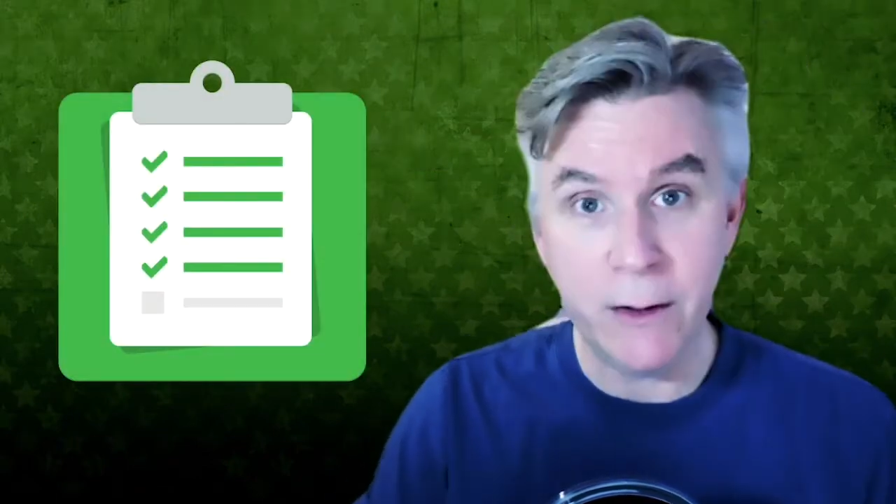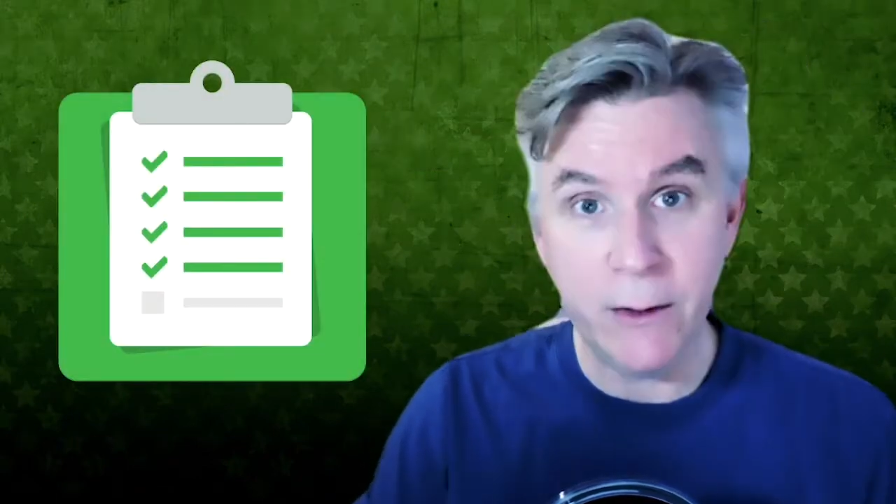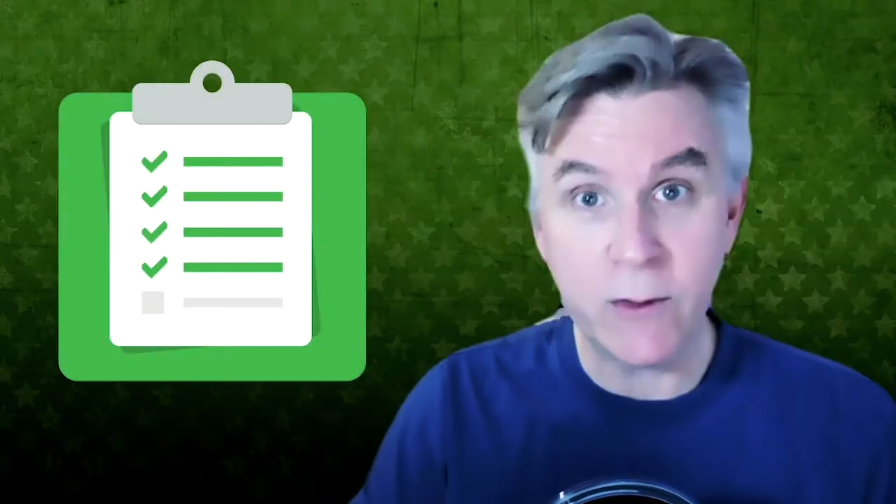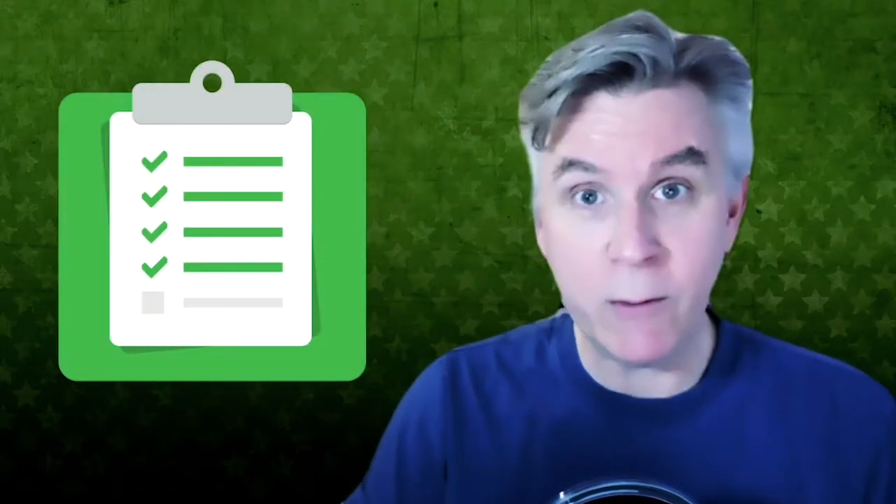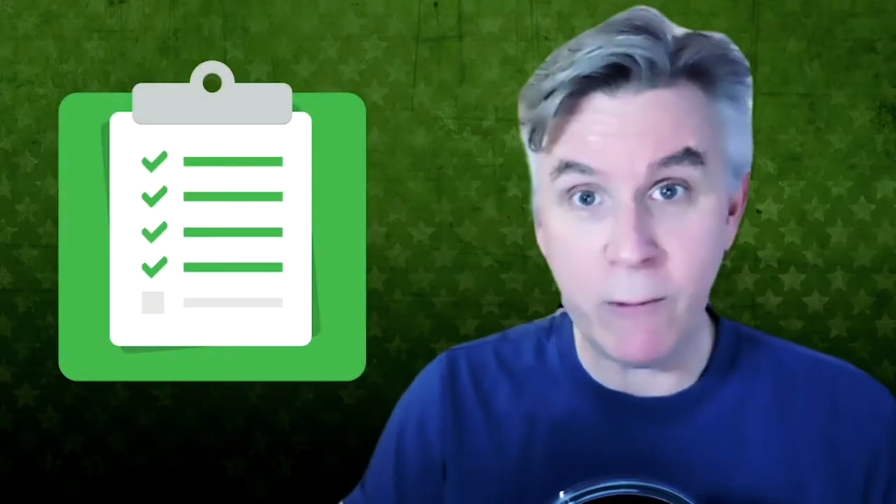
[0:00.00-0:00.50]

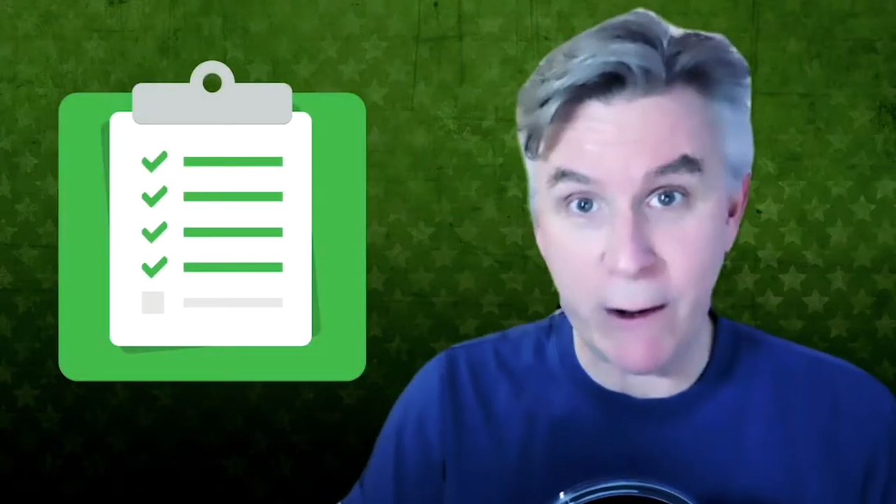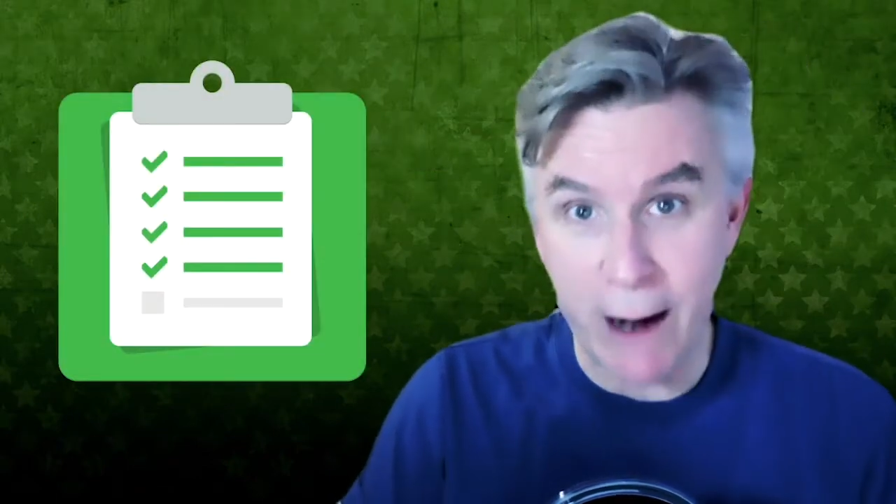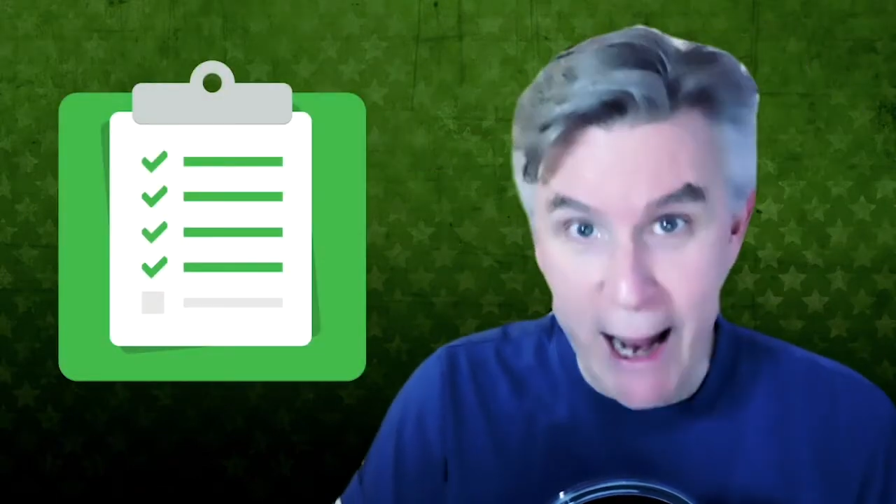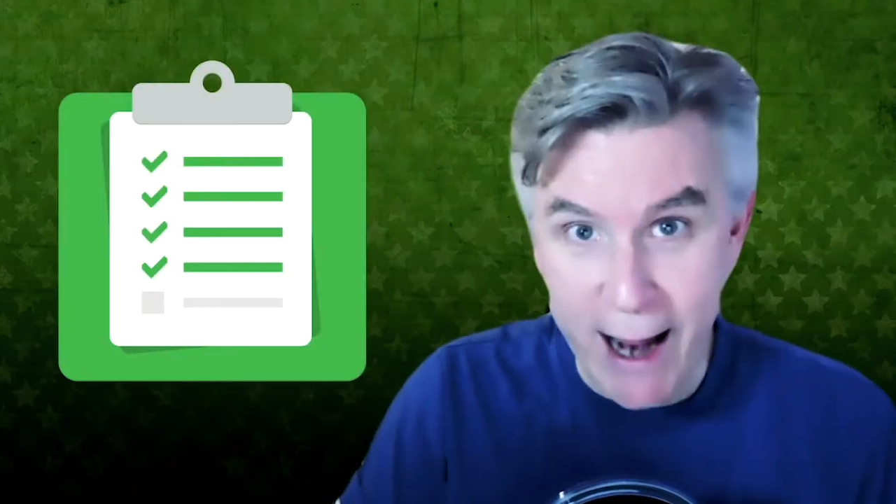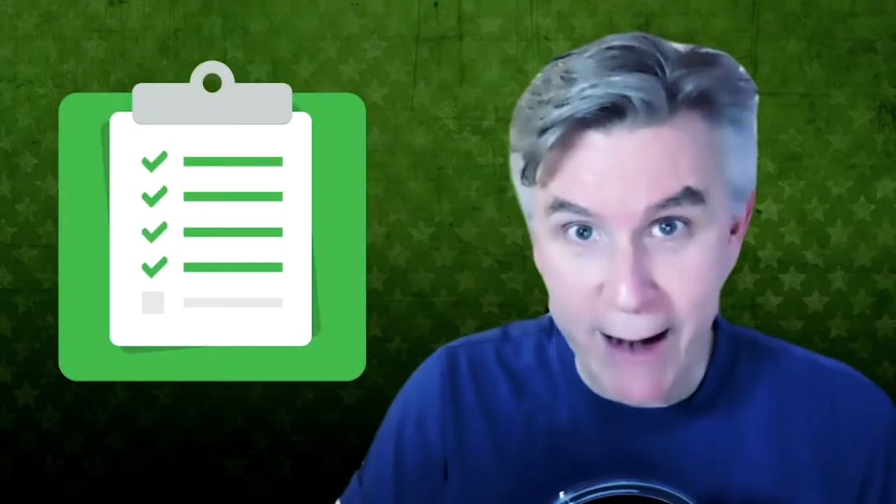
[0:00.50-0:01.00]
You can wear a
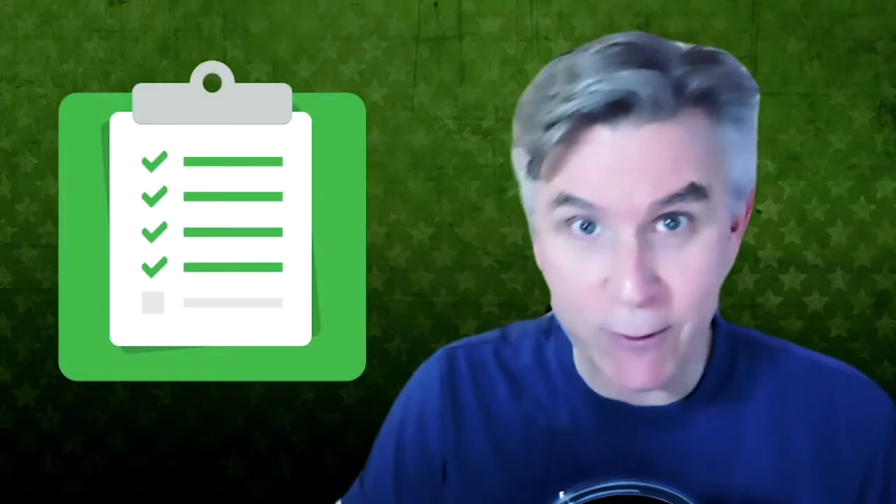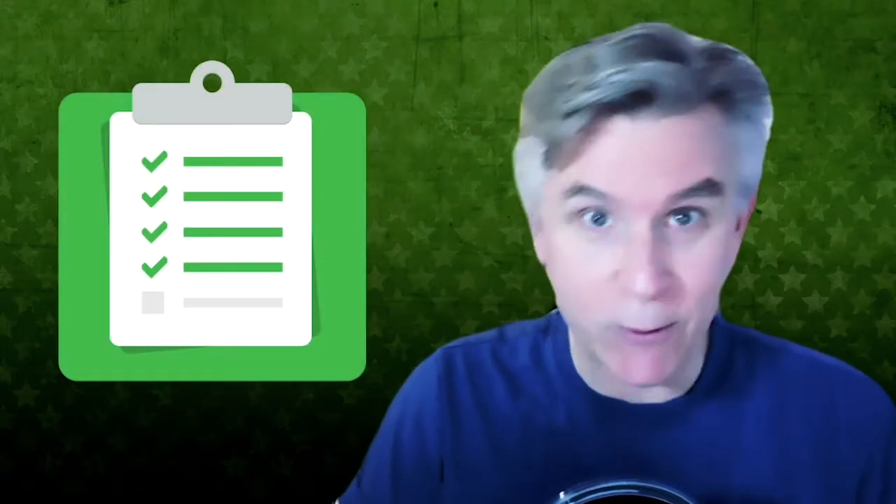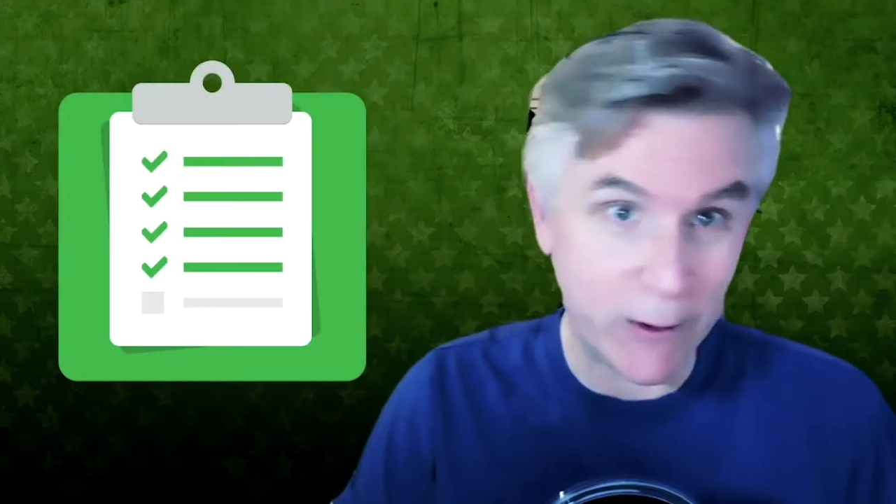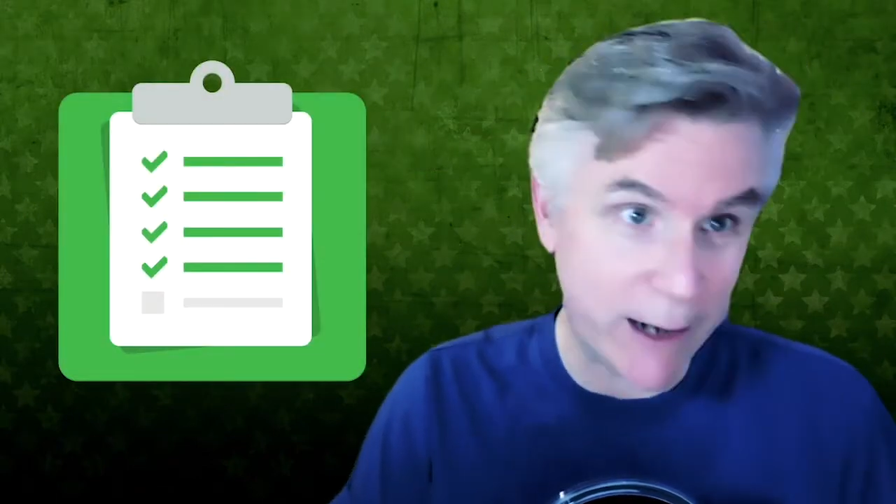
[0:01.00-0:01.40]
hat or an